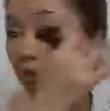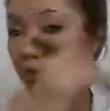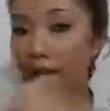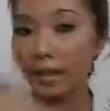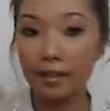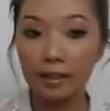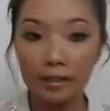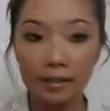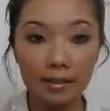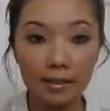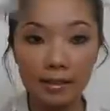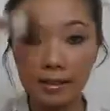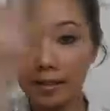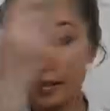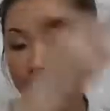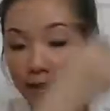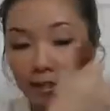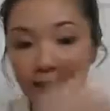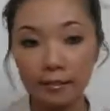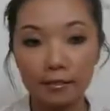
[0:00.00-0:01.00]
that good
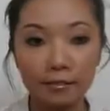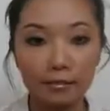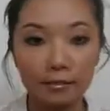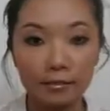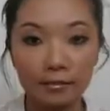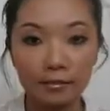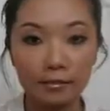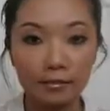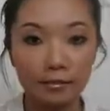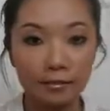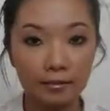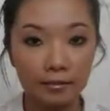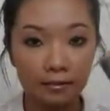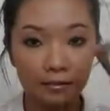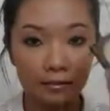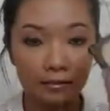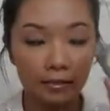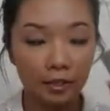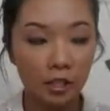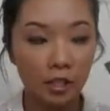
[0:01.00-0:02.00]
stuff.
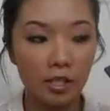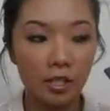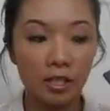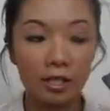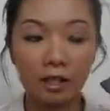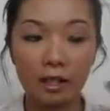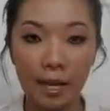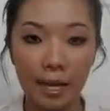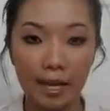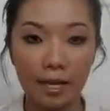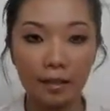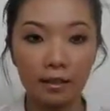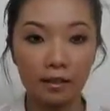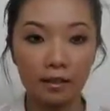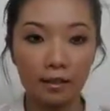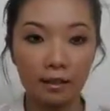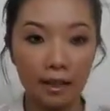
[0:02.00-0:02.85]
Just a light